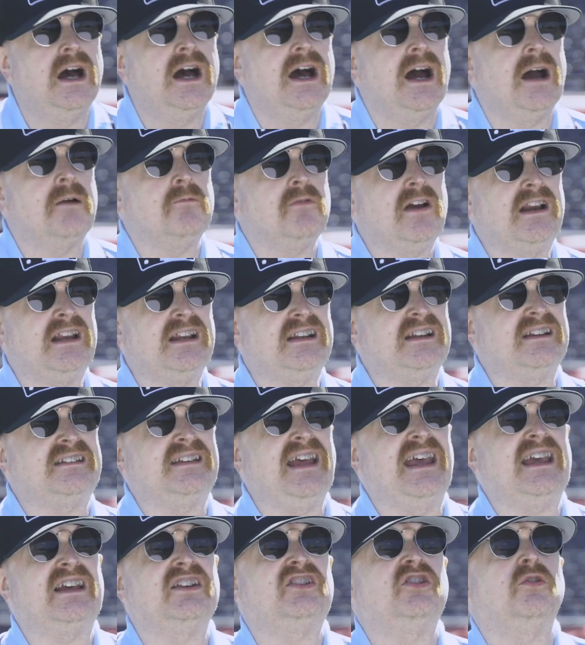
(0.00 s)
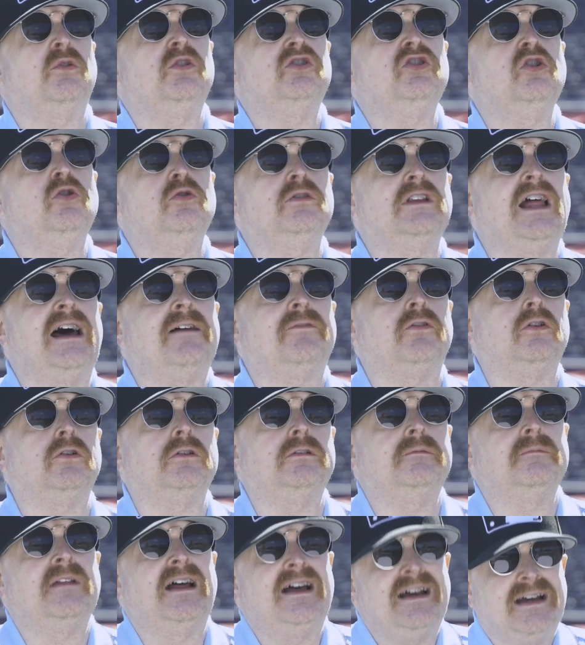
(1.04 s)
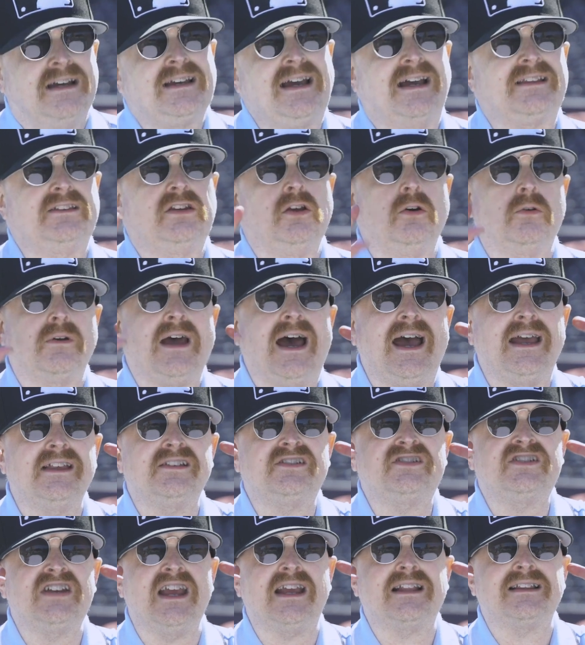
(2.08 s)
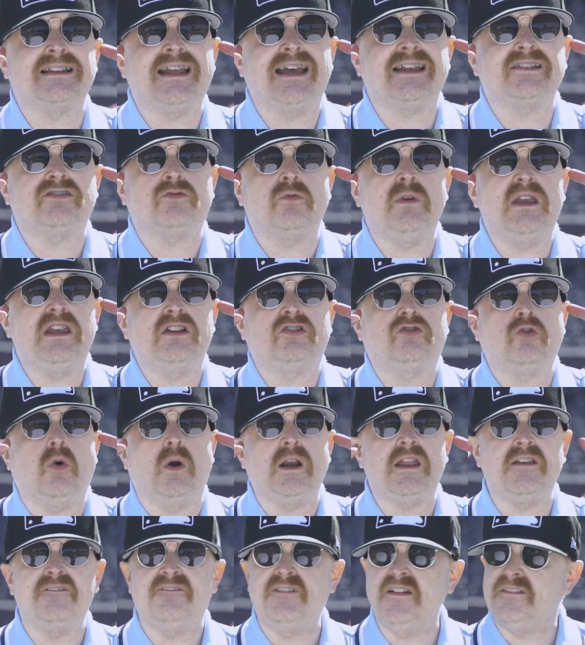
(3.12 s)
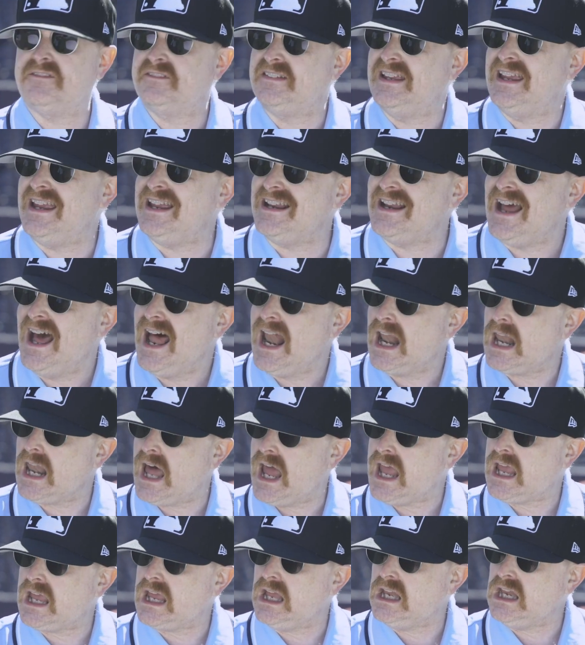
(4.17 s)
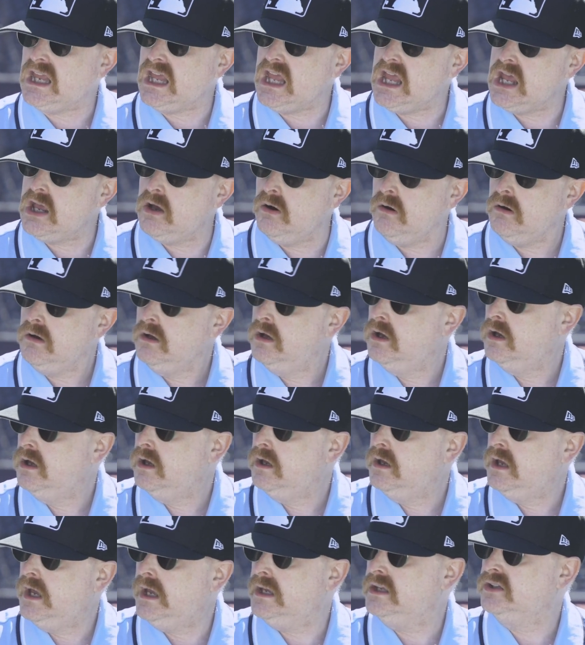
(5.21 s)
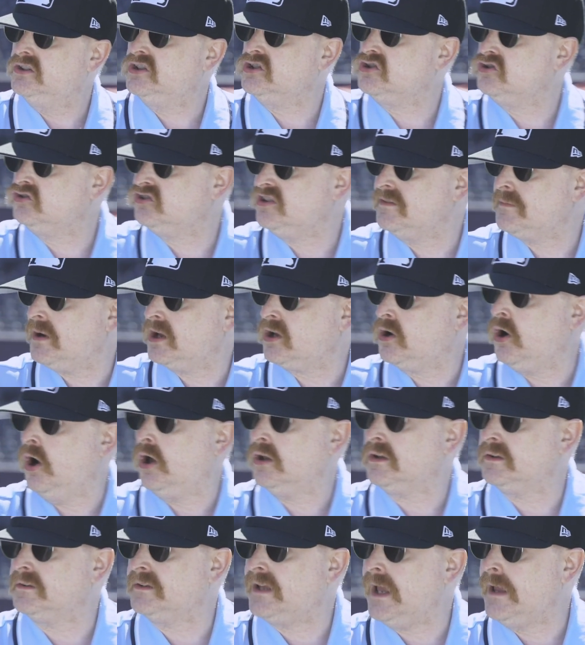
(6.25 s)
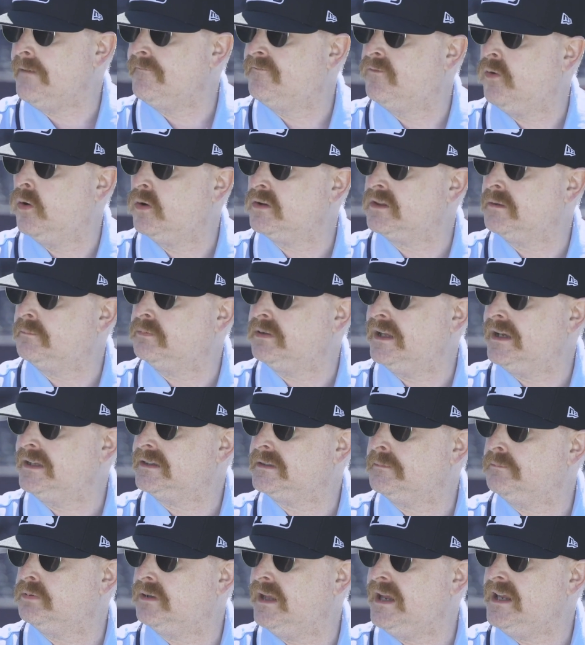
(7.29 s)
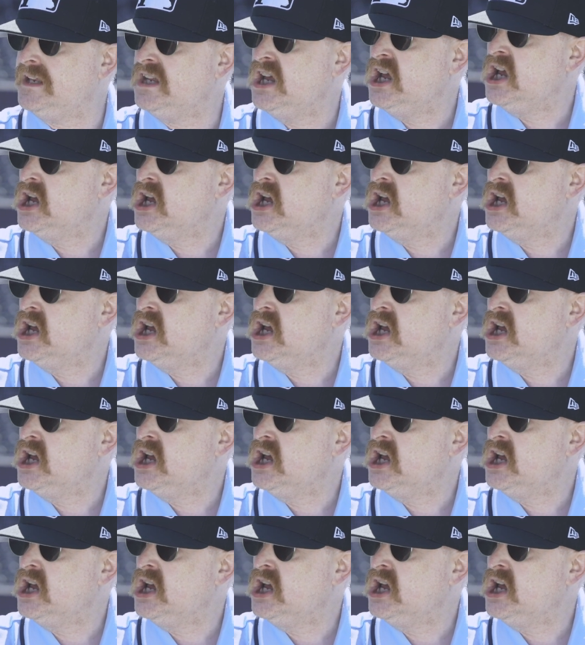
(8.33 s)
I'm ready to take it to a new level. Got the old eyes checked last week, 2015, like an eagle. Hey, did you see my call in Game 4, the play at the plate?